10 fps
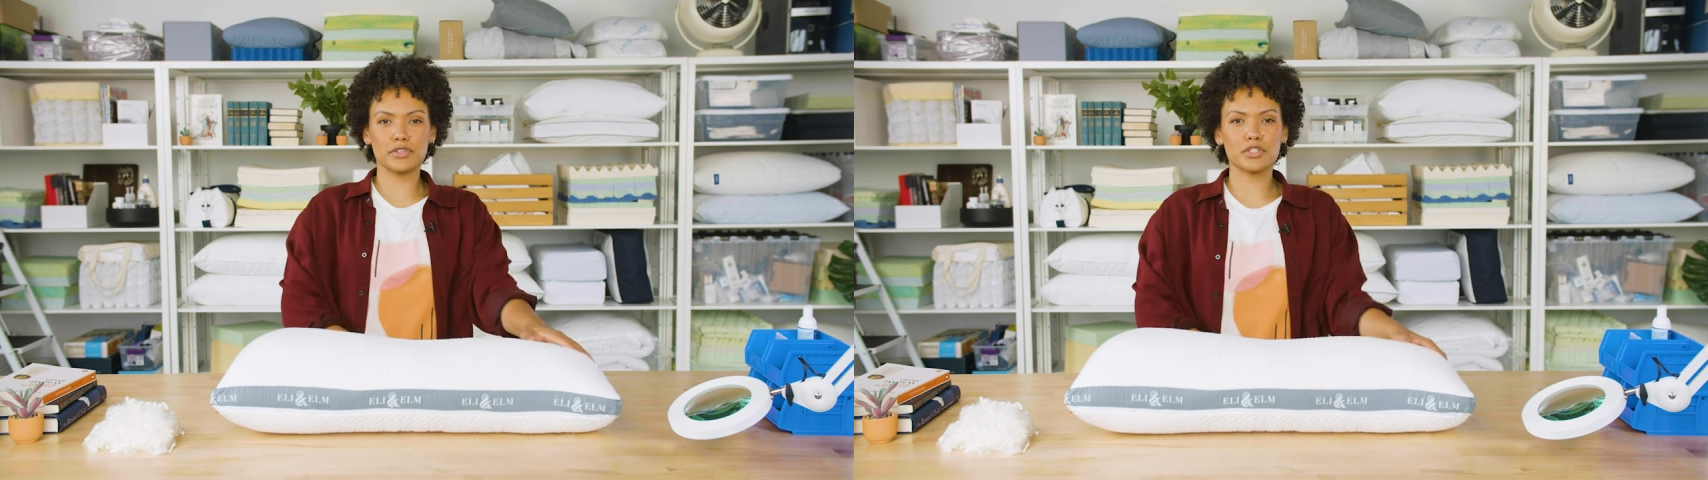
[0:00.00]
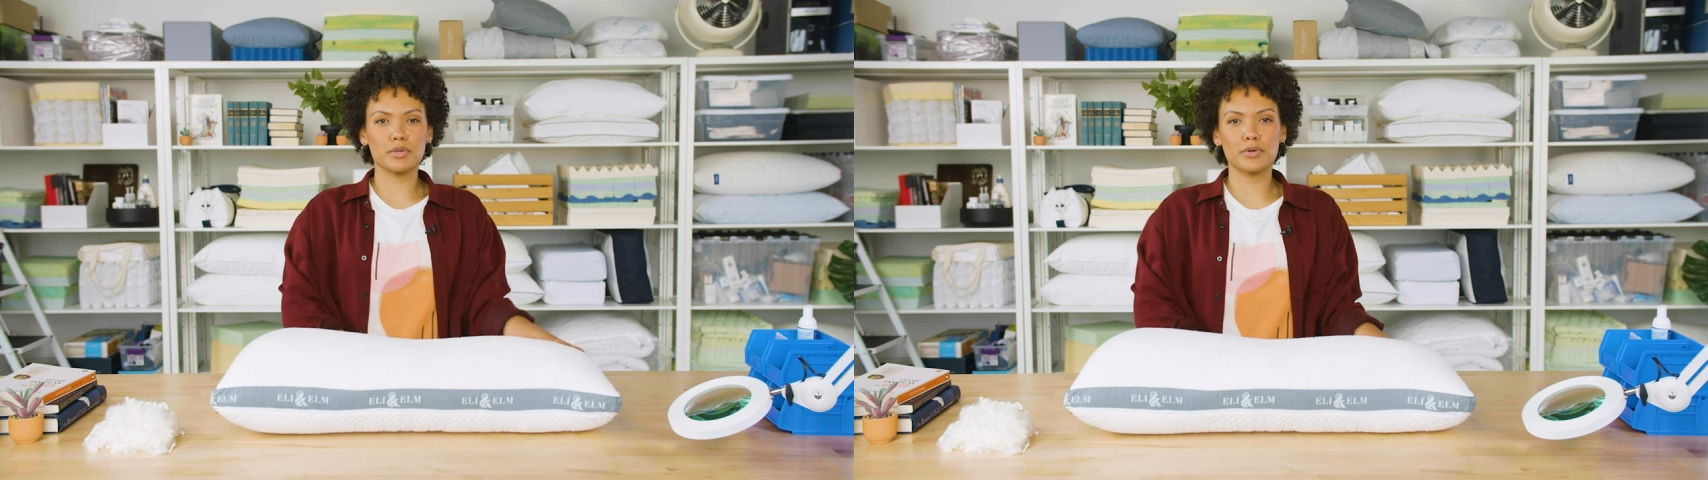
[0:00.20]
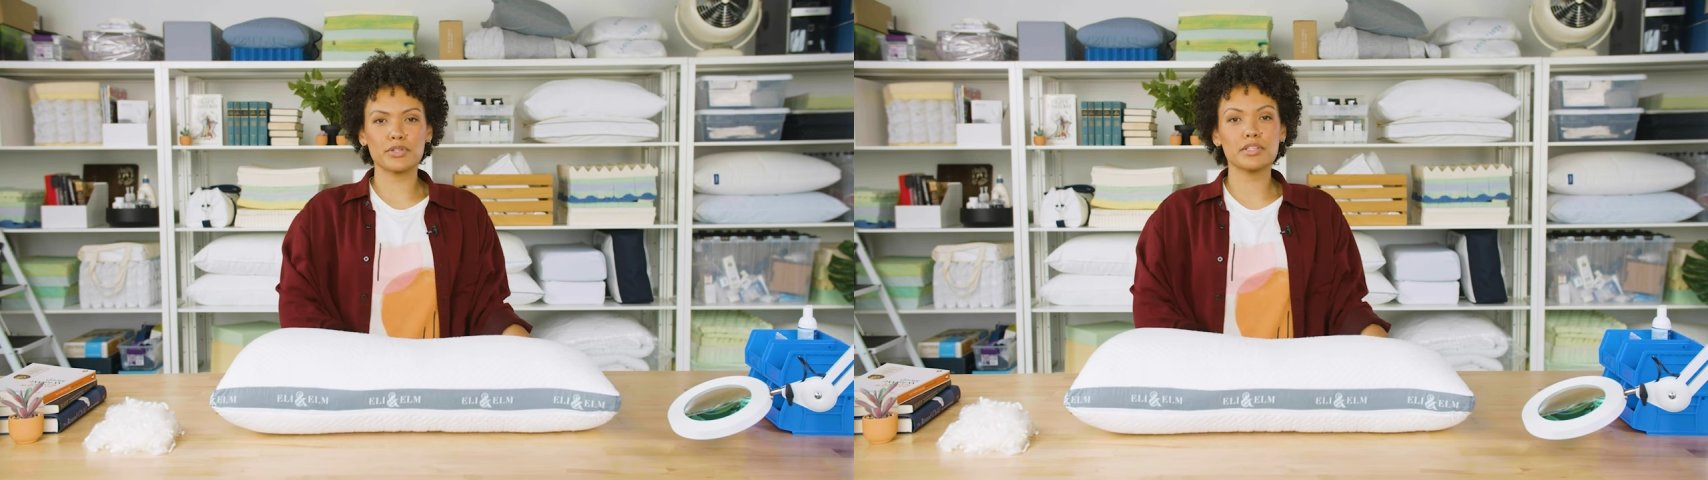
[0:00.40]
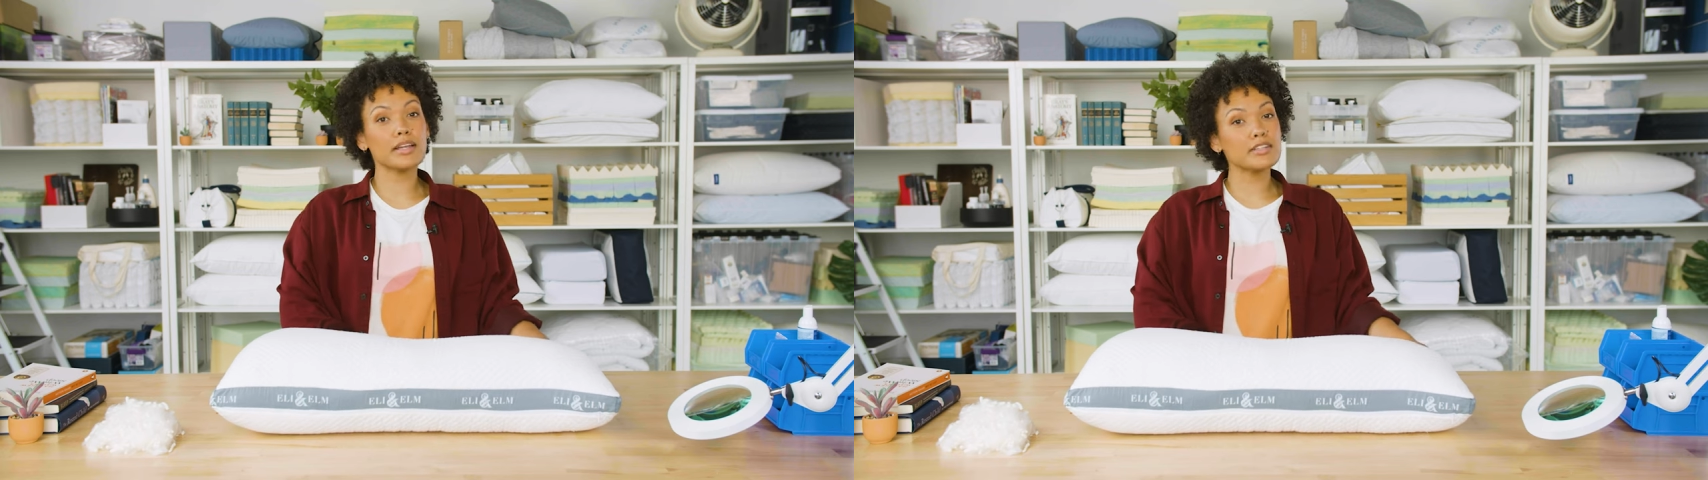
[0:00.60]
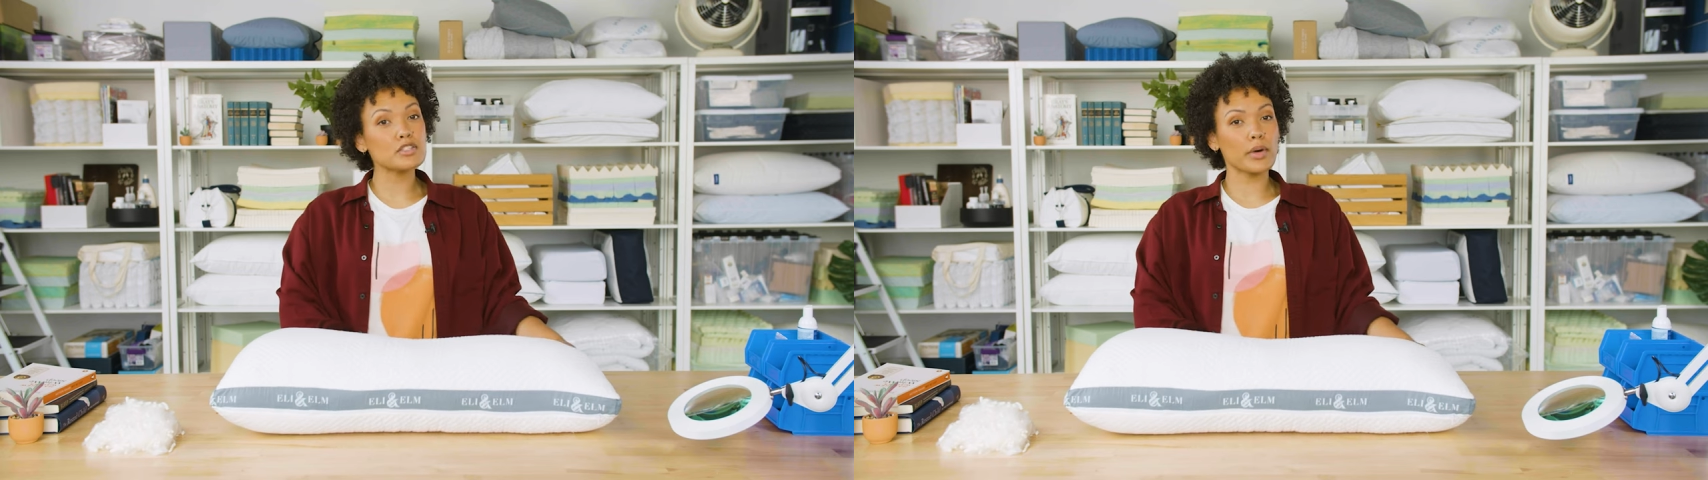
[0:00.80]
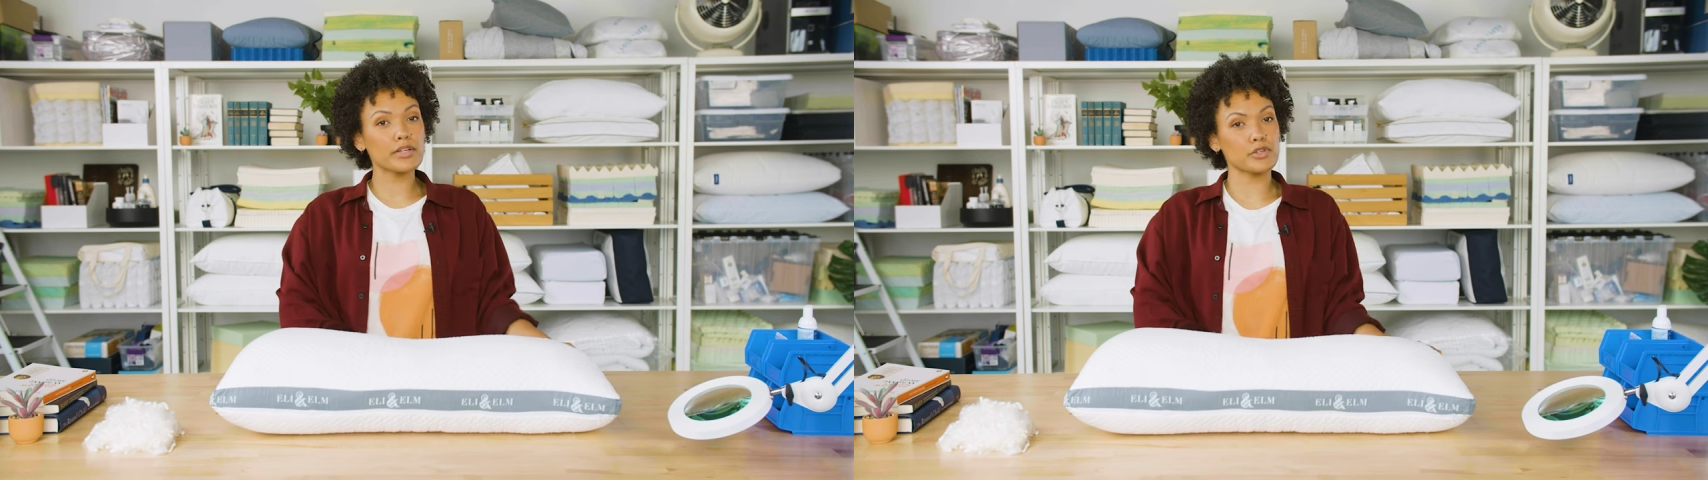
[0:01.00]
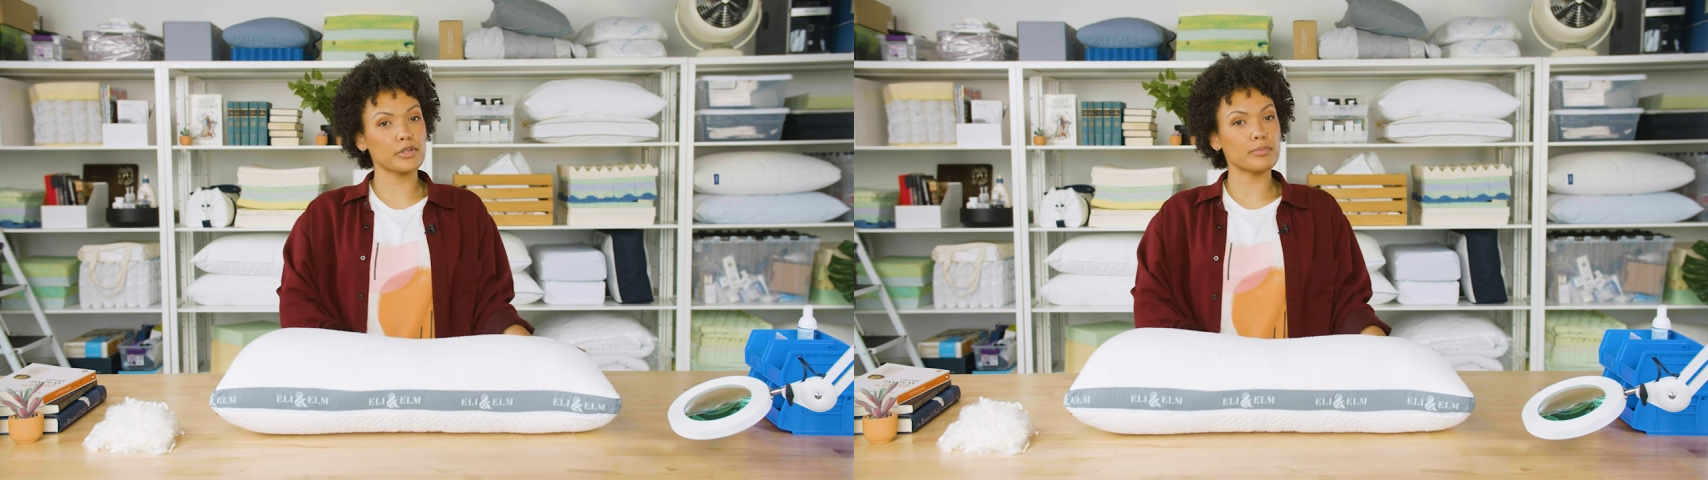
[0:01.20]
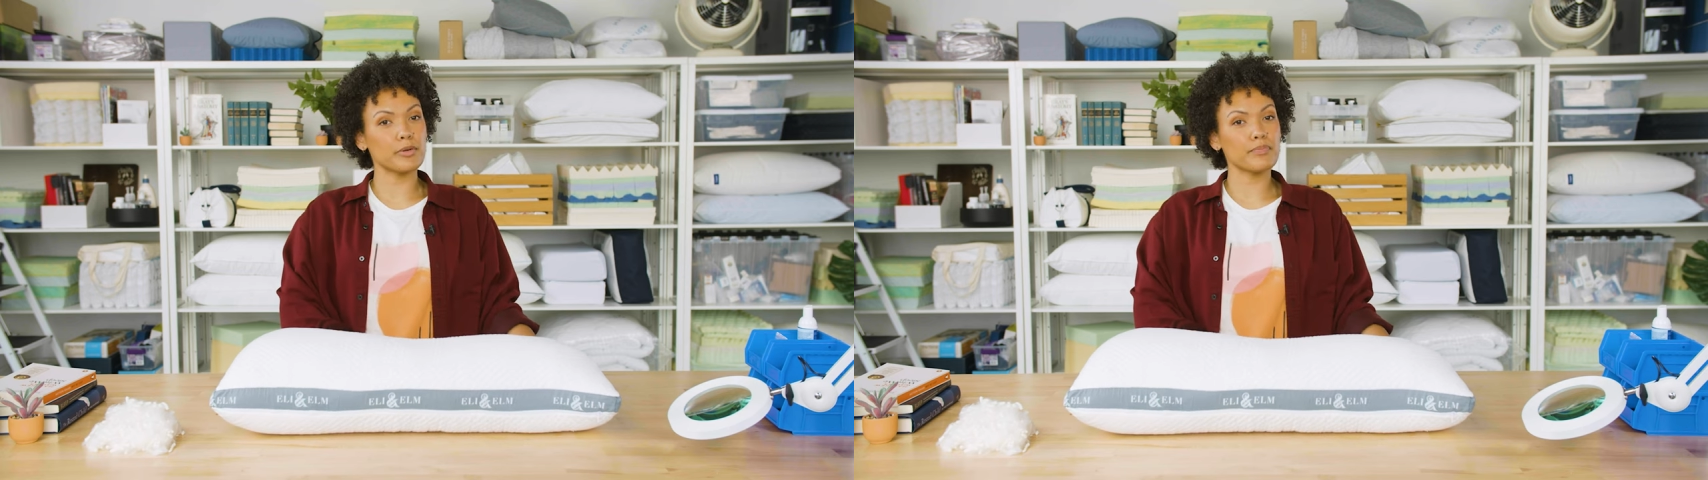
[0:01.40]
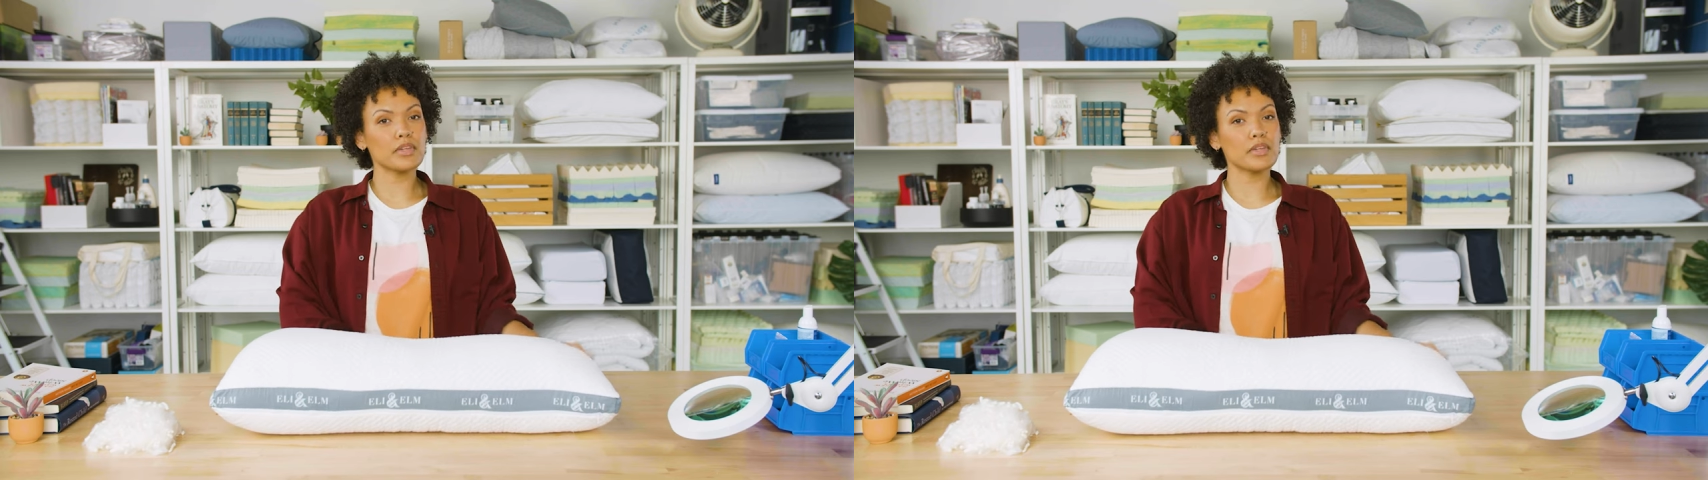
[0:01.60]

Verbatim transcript: sleepers, and it's quite durable.